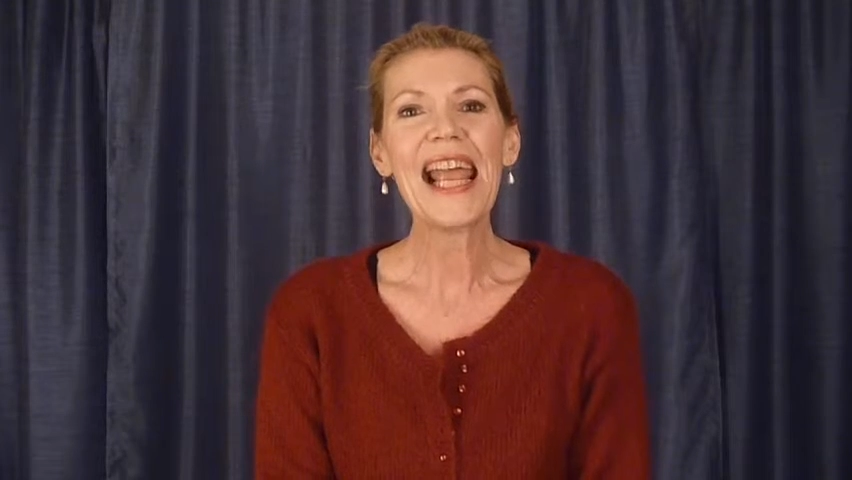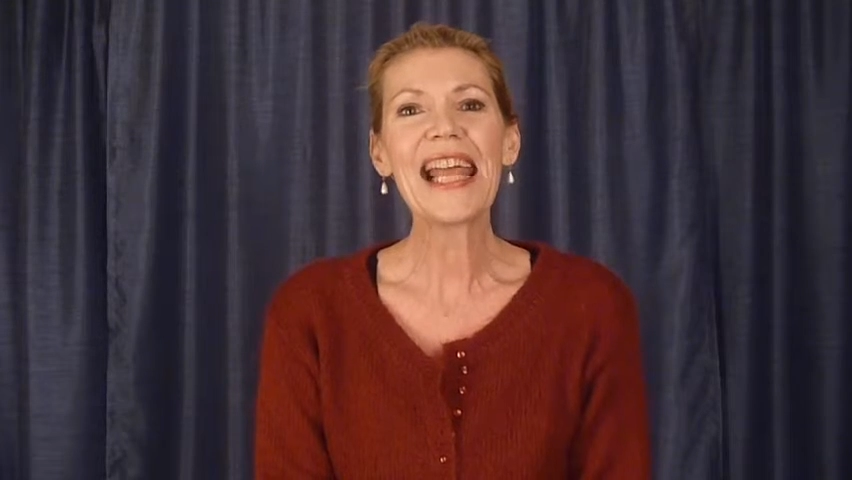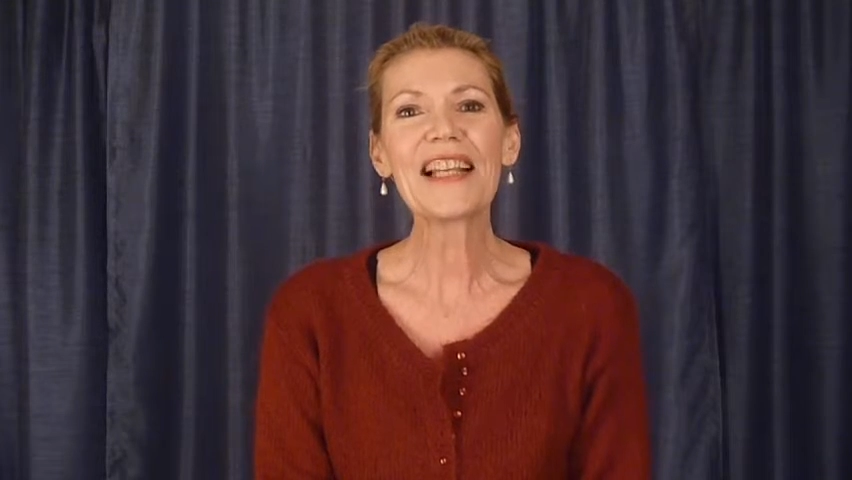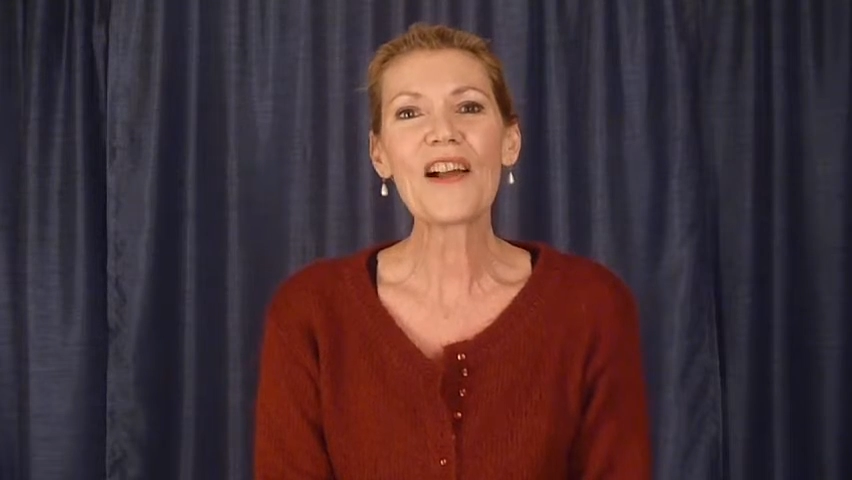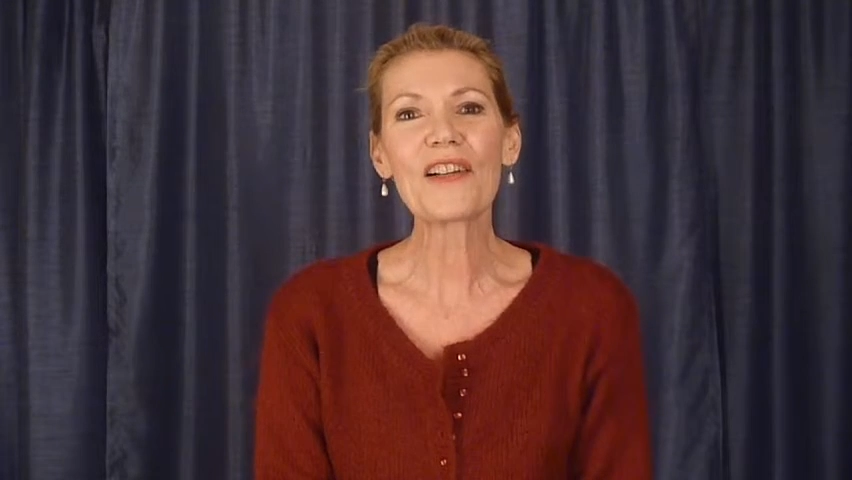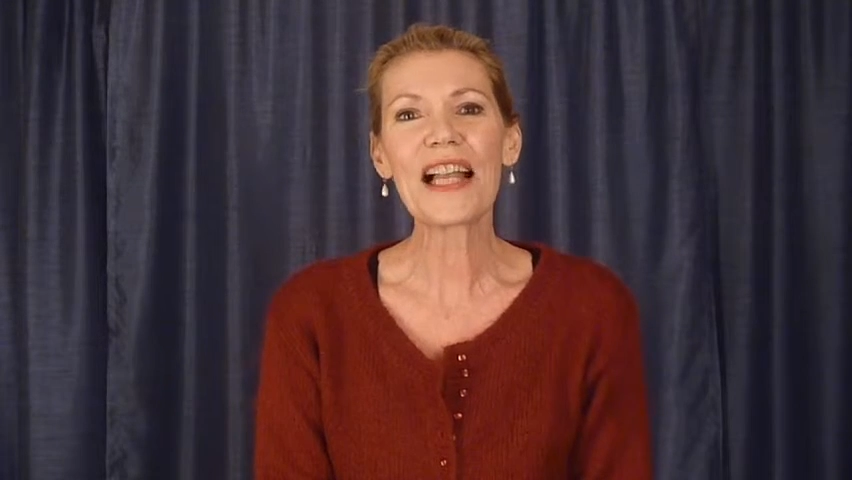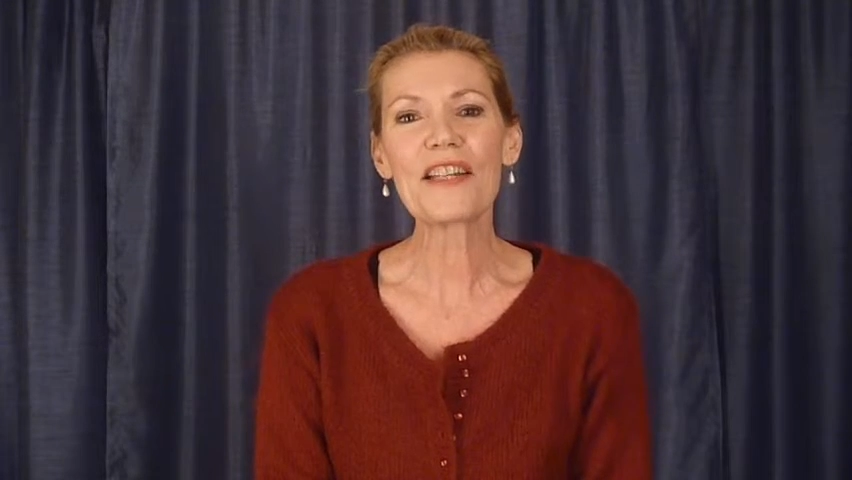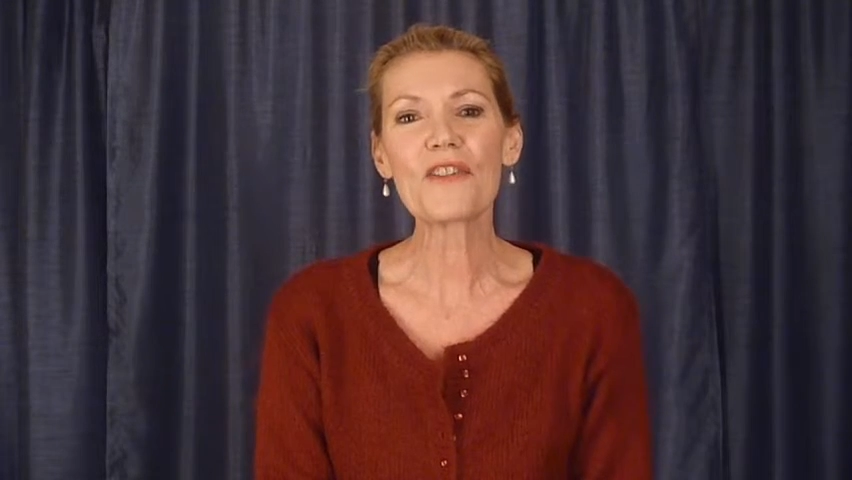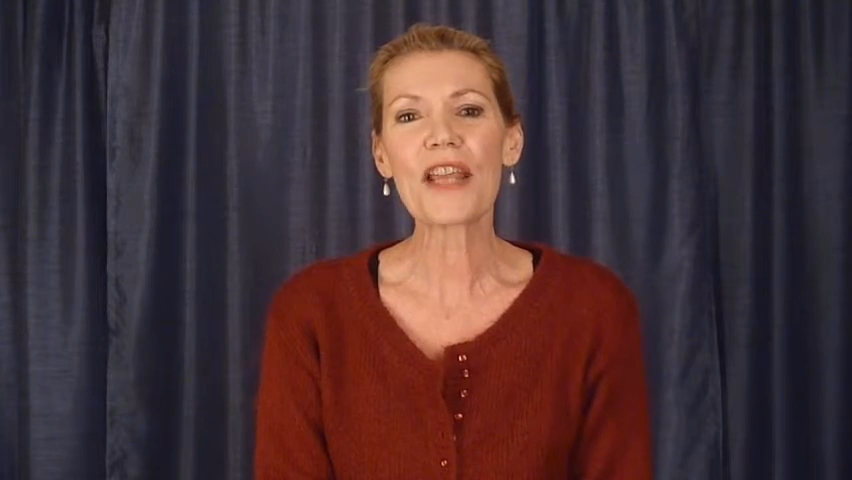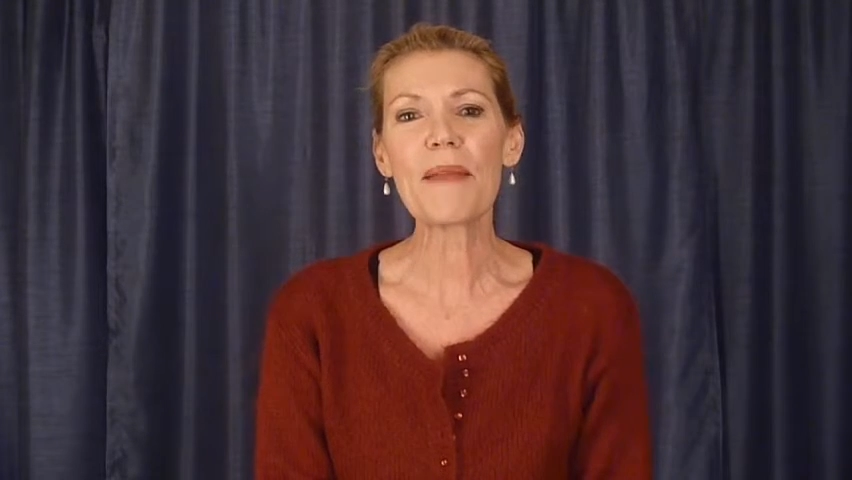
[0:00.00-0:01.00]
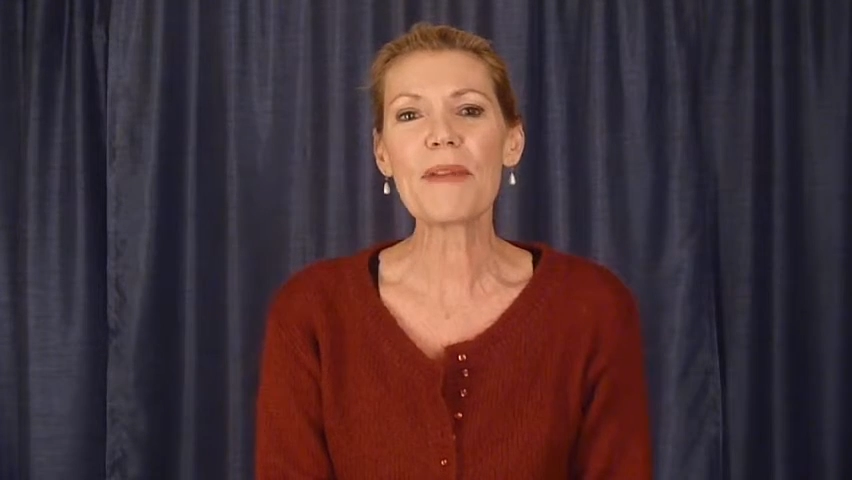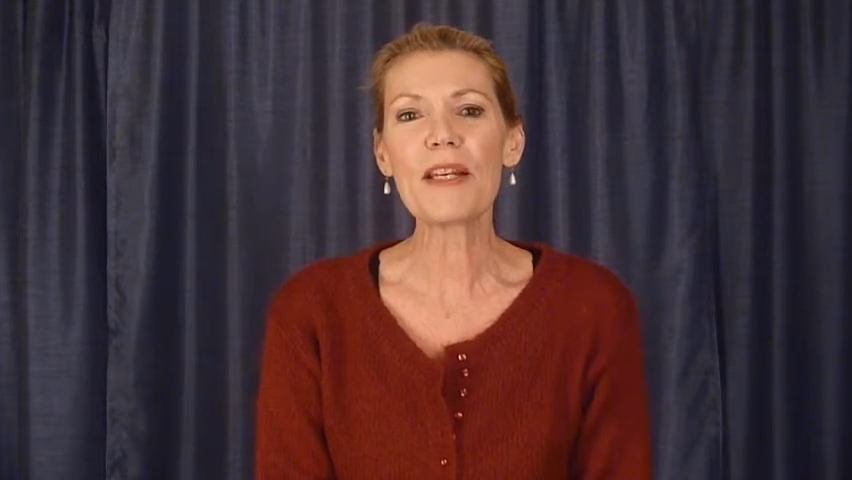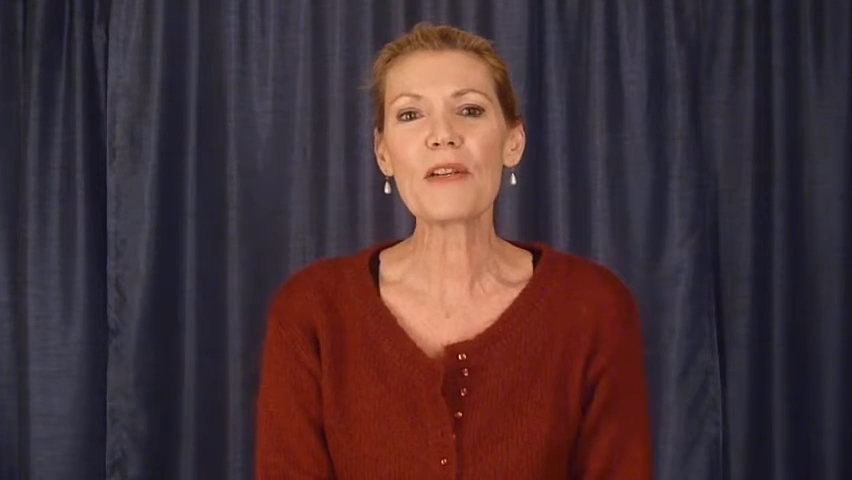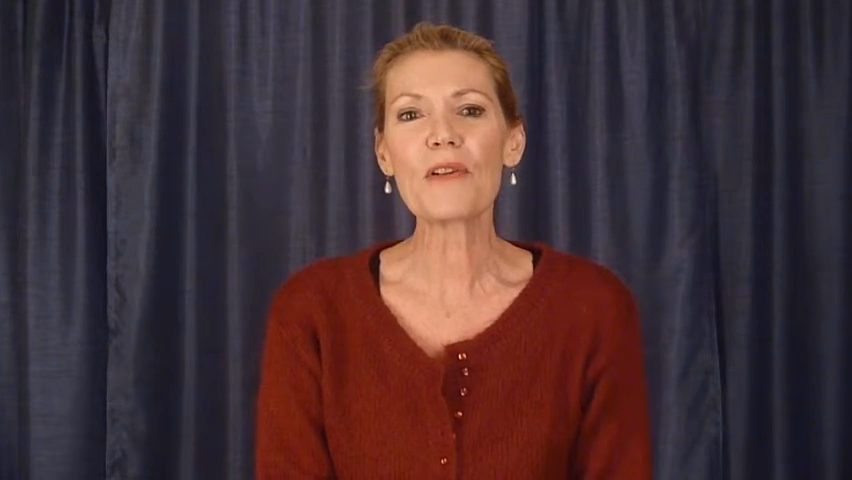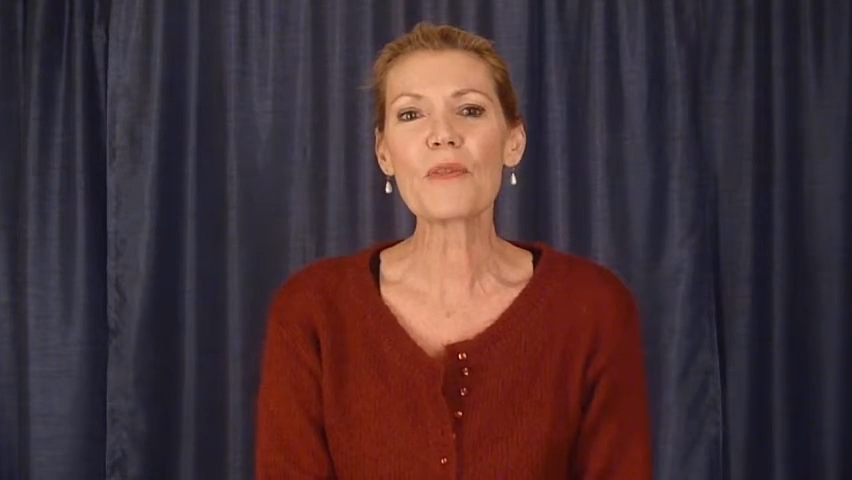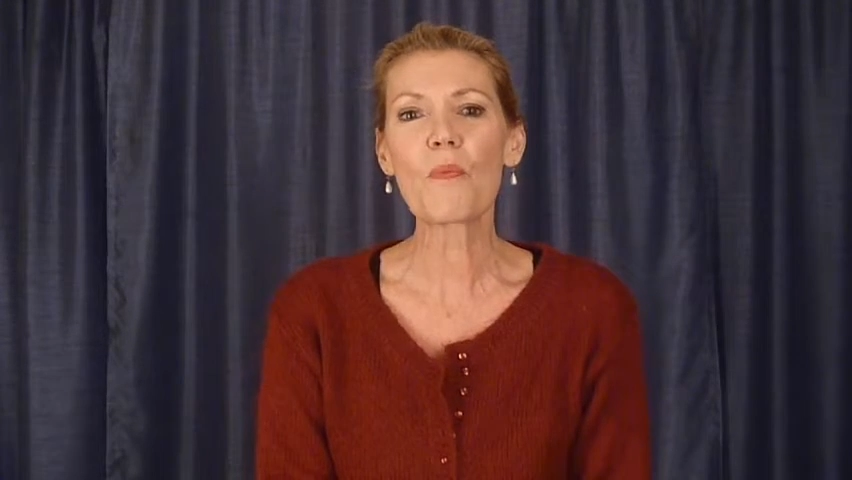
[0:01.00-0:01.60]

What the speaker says: In local entertainment news,